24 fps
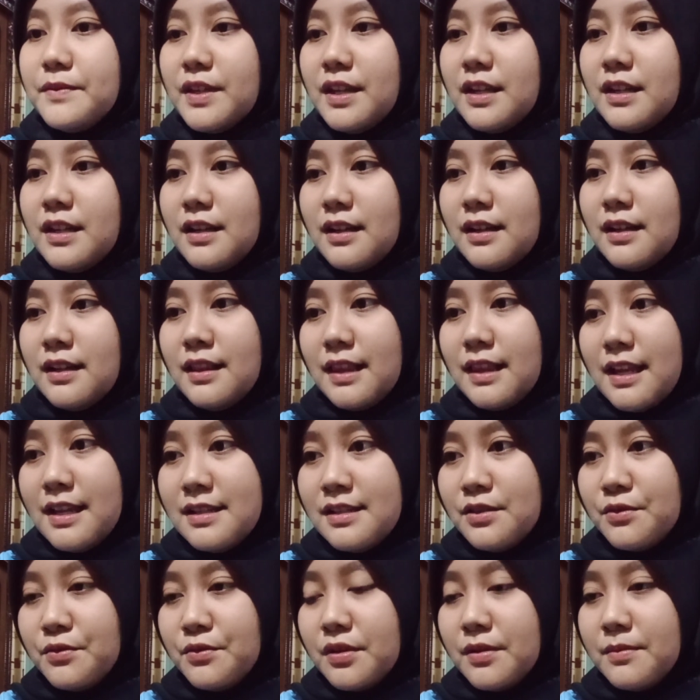in a
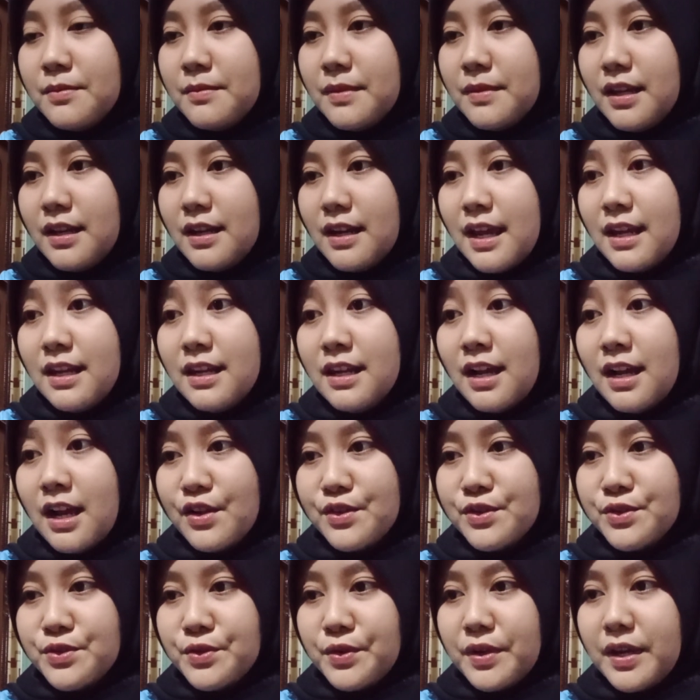classroom in any
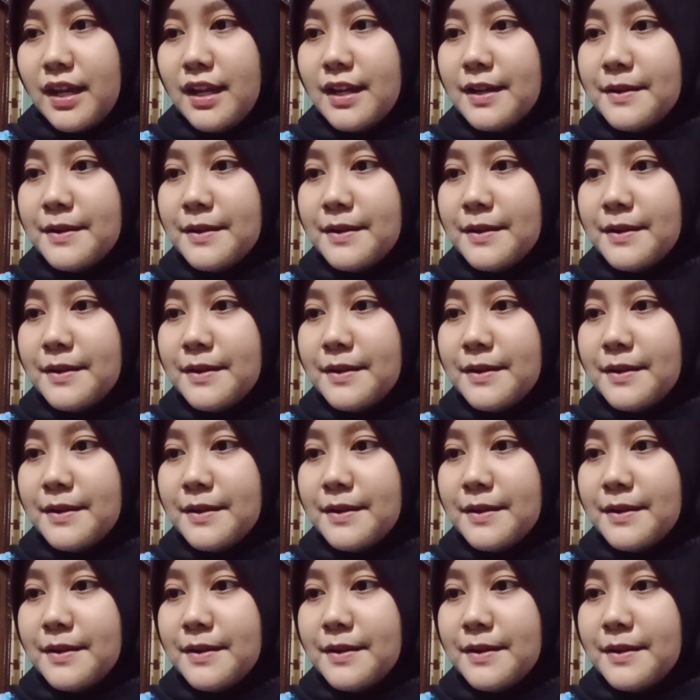country.